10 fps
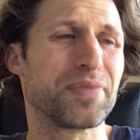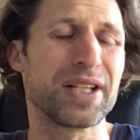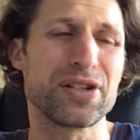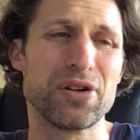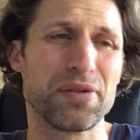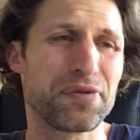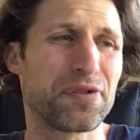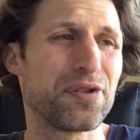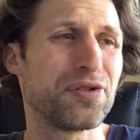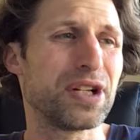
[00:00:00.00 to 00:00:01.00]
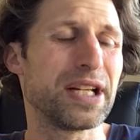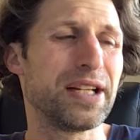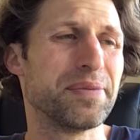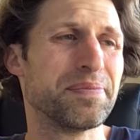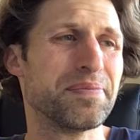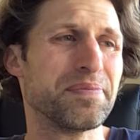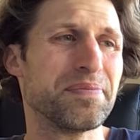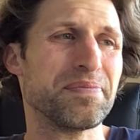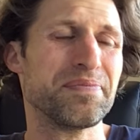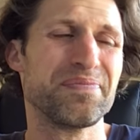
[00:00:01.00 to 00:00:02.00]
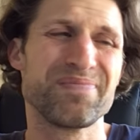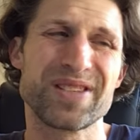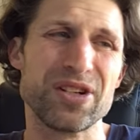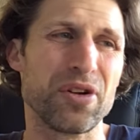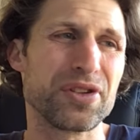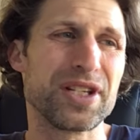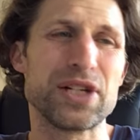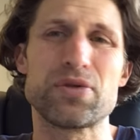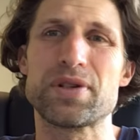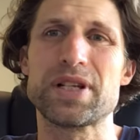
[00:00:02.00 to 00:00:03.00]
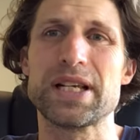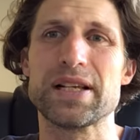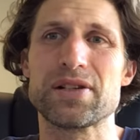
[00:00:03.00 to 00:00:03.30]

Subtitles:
It's not fruity. It's not citrusy.